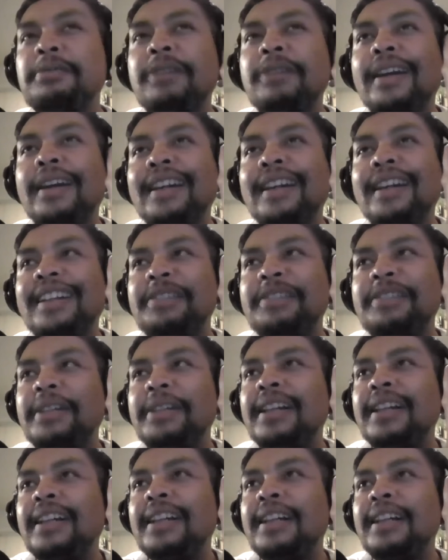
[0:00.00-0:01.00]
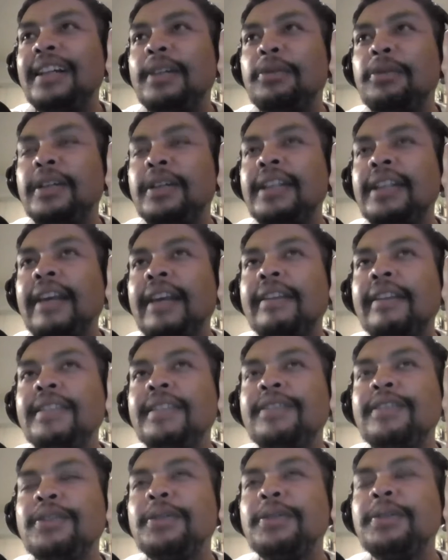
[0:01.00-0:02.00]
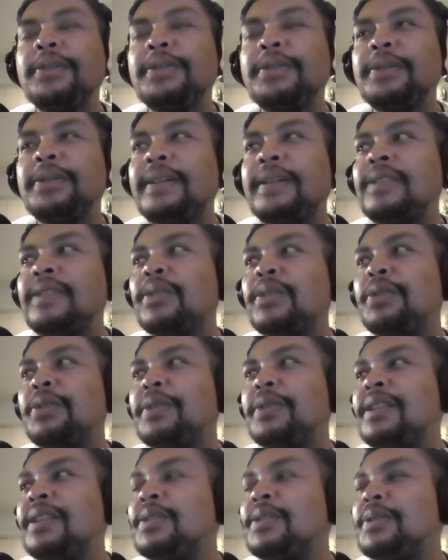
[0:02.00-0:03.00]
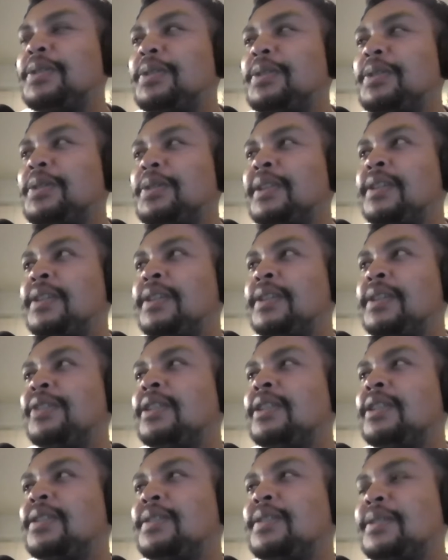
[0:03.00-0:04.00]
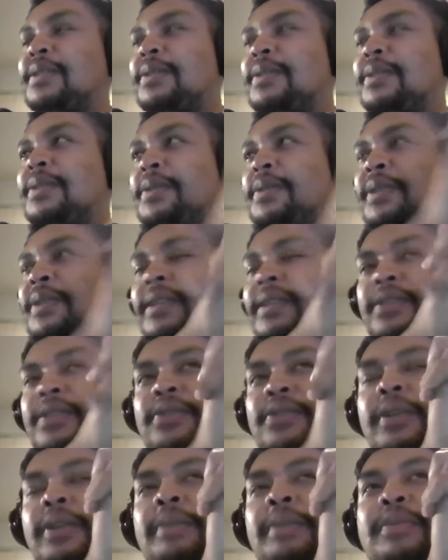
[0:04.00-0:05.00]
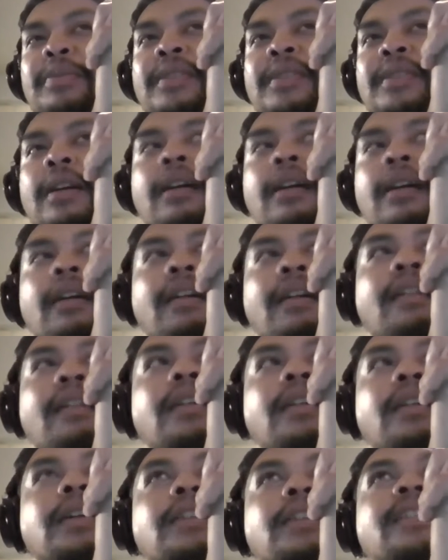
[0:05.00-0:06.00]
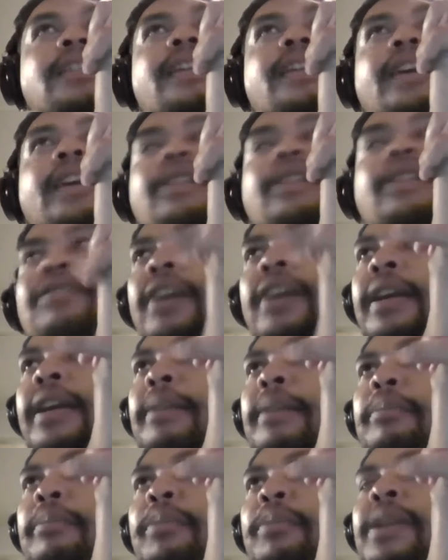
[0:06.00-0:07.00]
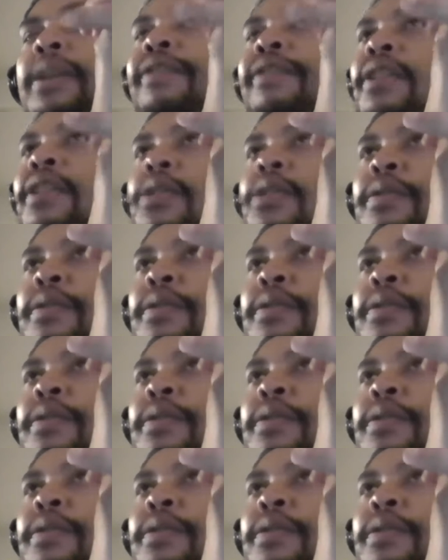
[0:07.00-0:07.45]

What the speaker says: where narratives or stories or little fictions or little dreams are kind of like beneficial